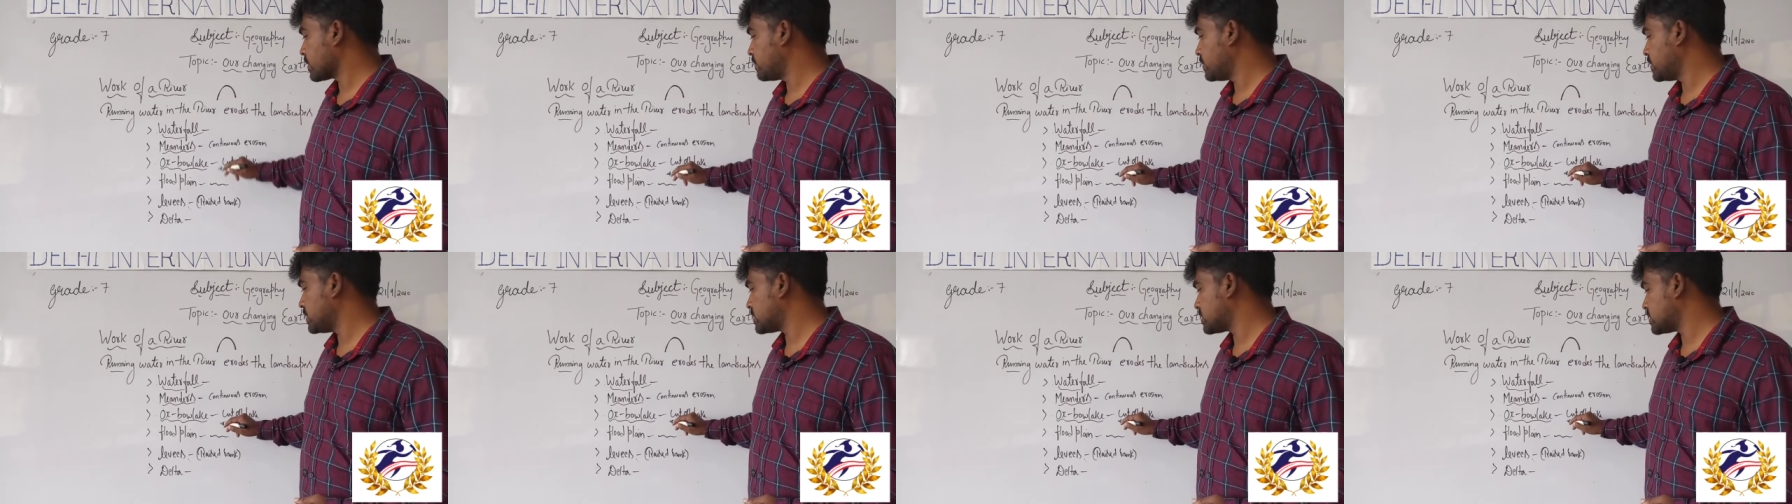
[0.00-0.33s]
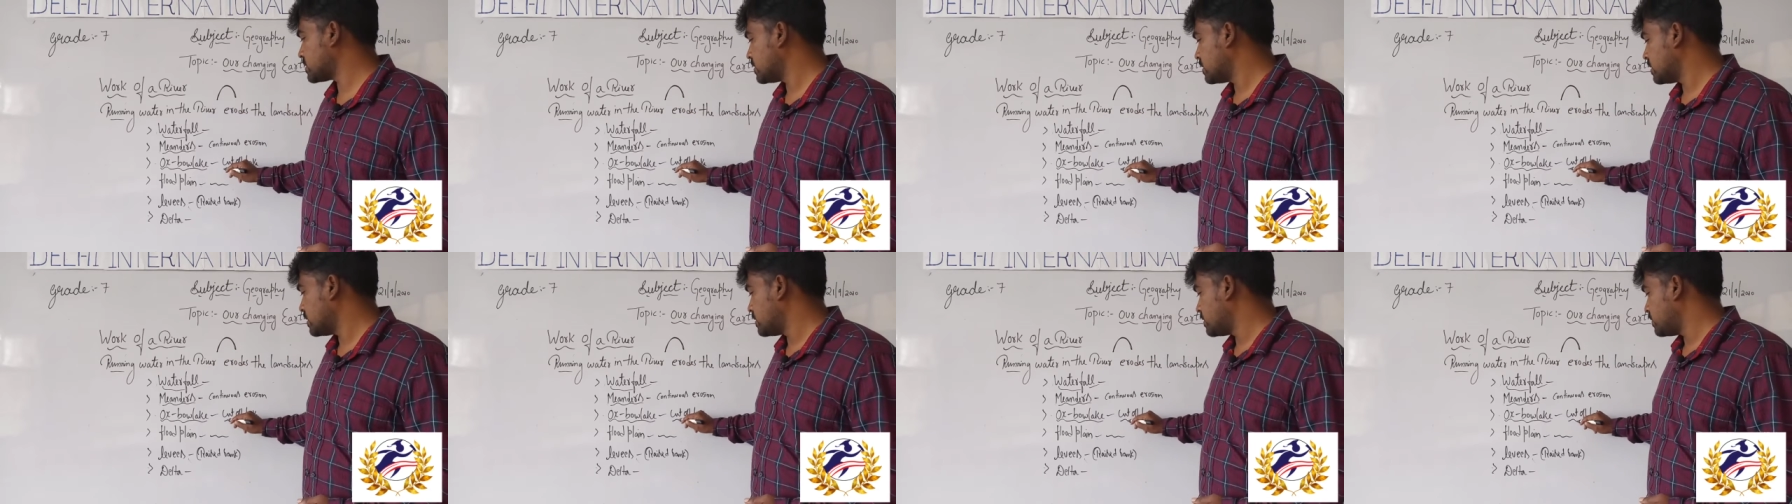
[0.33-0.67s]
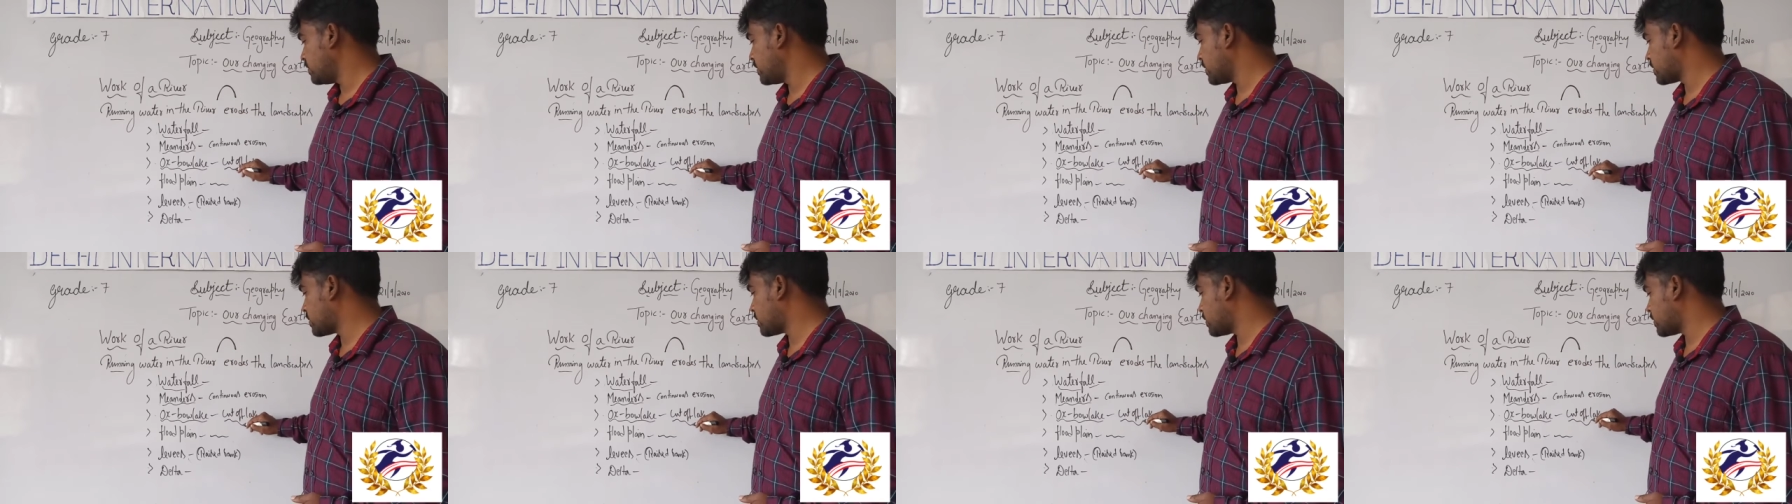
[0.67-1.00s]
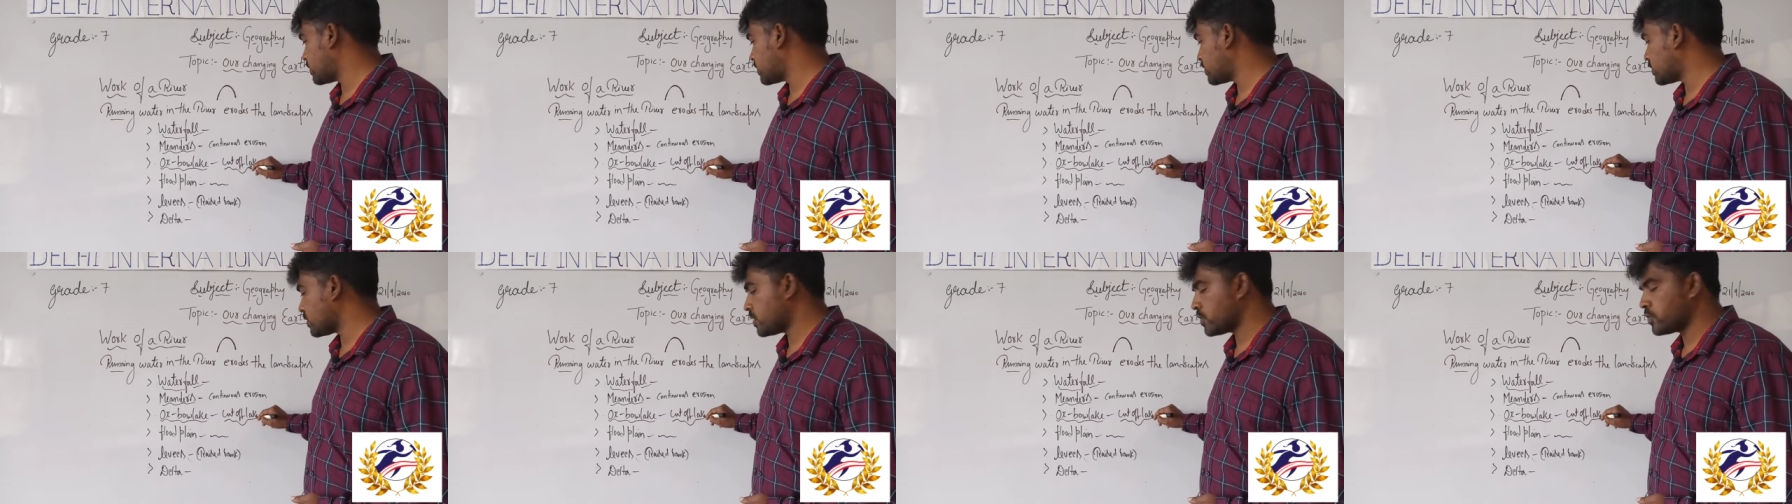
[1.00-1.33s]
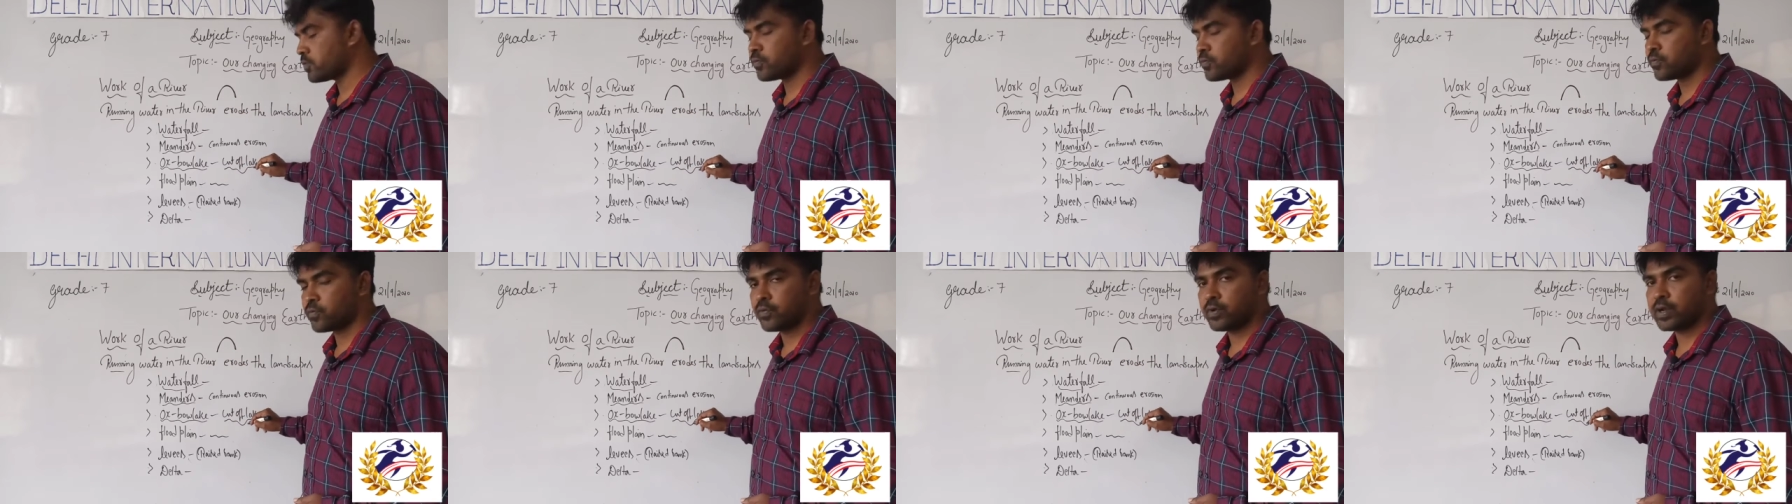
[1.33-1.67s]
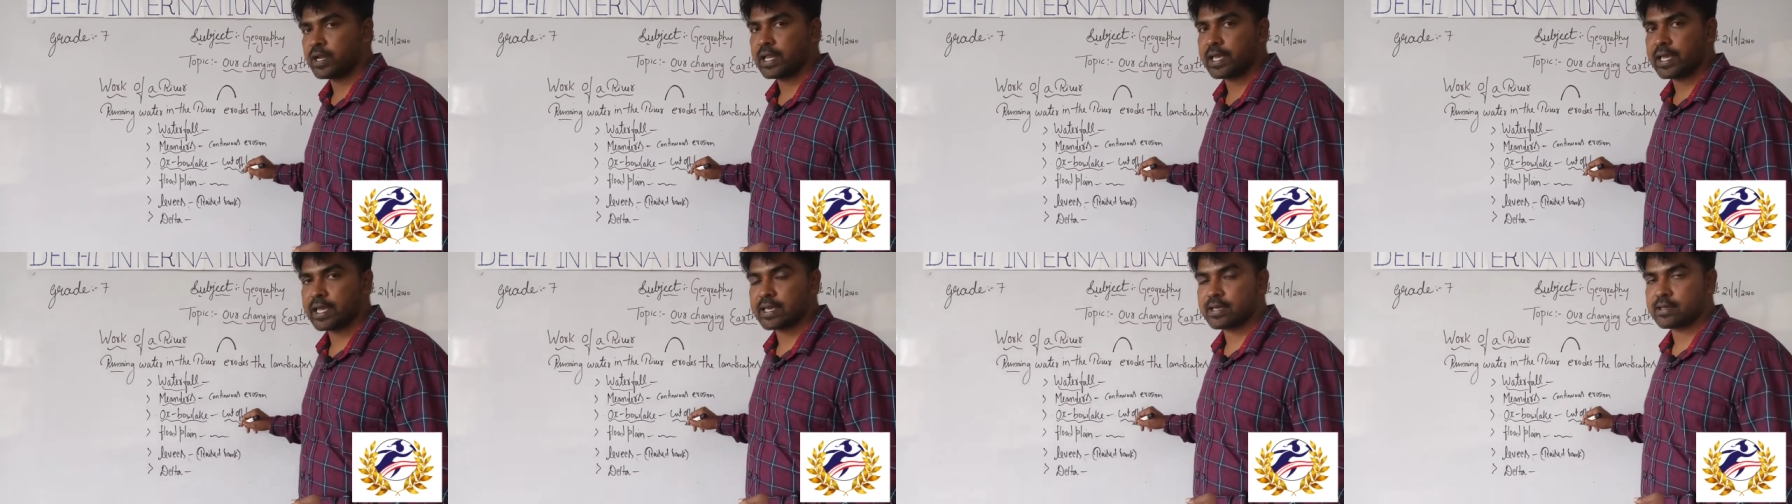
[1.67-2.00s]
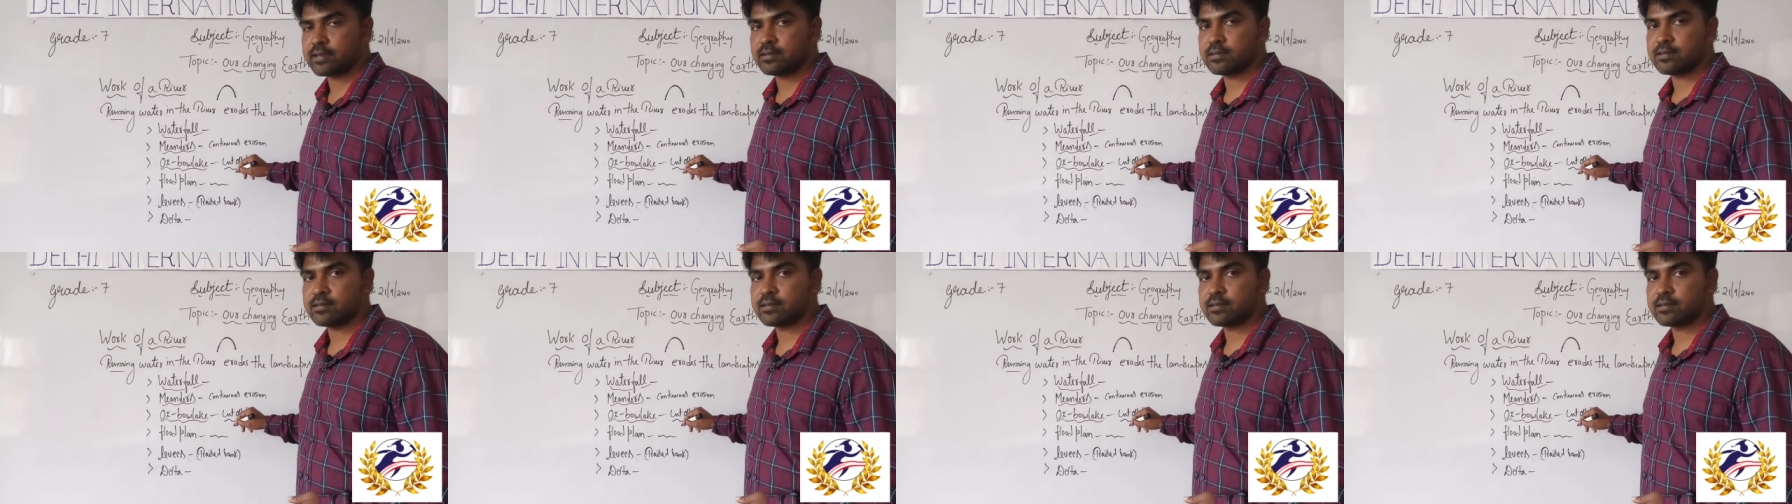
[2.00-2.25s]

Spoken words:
means the cut off lake.